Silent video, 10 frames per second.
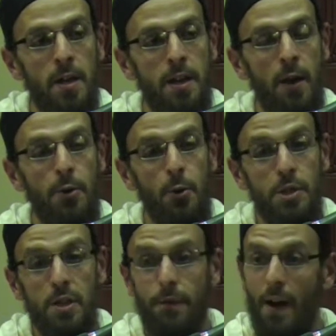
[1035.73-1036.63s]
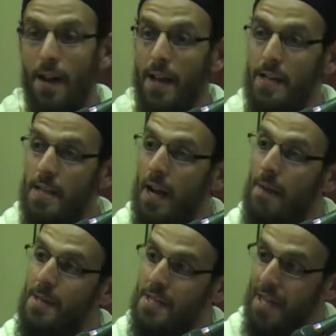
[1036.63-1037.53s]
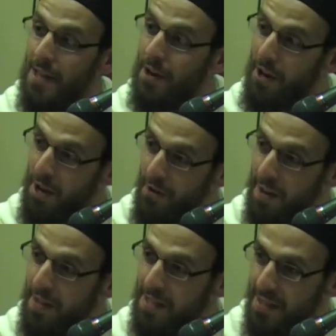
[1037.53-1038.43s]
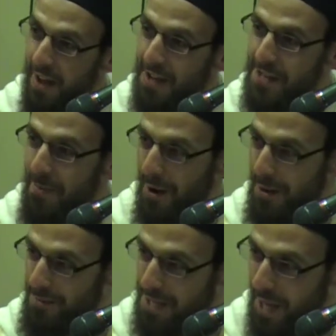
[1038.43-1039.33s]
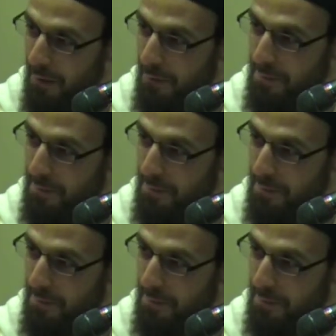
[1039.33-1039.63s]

Now Yusuf alayhi salam, he's sitting there hearing these lies about himself.